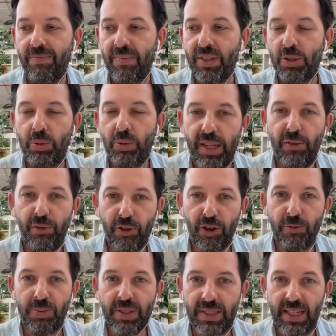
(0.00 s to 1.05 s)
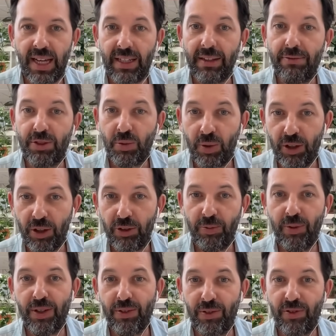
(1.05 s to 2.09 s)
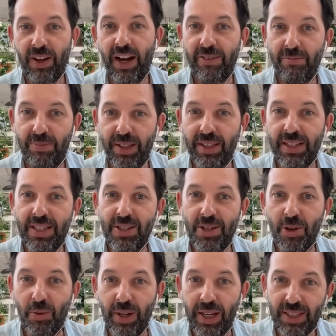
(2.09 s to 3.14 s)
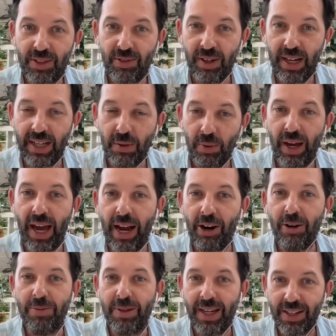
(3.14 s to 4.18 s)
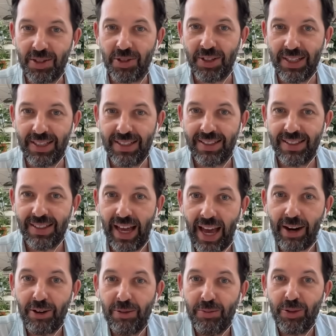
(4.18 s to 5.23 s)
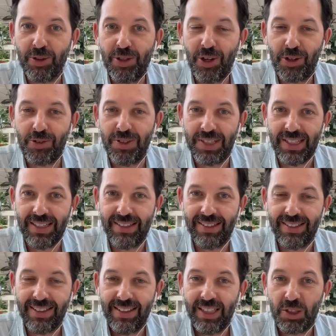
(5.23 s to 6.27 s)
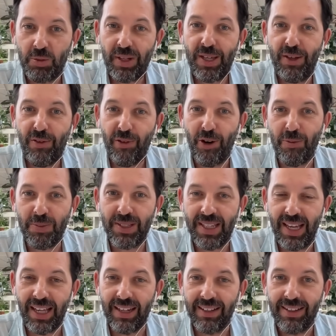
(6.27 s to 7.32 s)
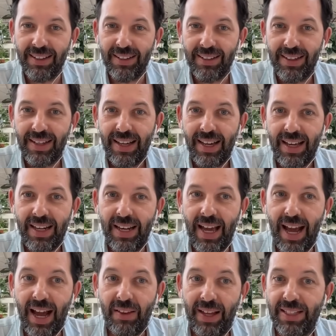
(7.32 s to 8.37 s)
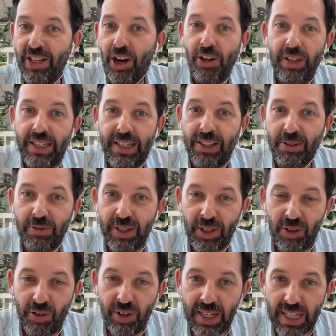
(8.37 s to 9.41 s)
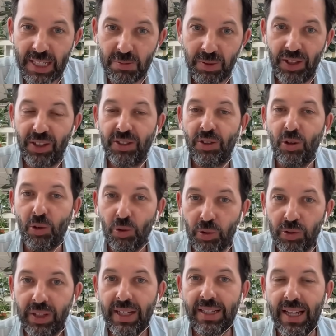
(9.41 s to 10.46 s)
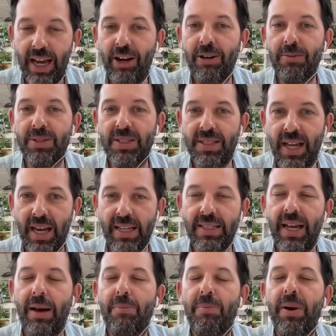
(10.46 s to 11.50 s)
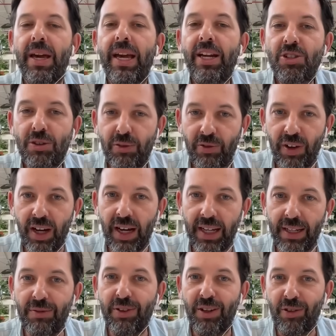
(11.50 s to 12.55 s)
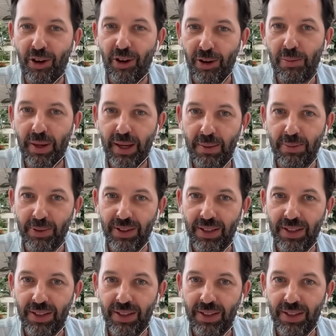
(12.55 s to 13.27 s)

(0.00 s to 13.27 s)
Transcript: 24% of 12.5 billion US, Greg, were Arab countries, Arab autocracies. 24%. Now, that's only going to increase because all these Arab states are petrified of their own people,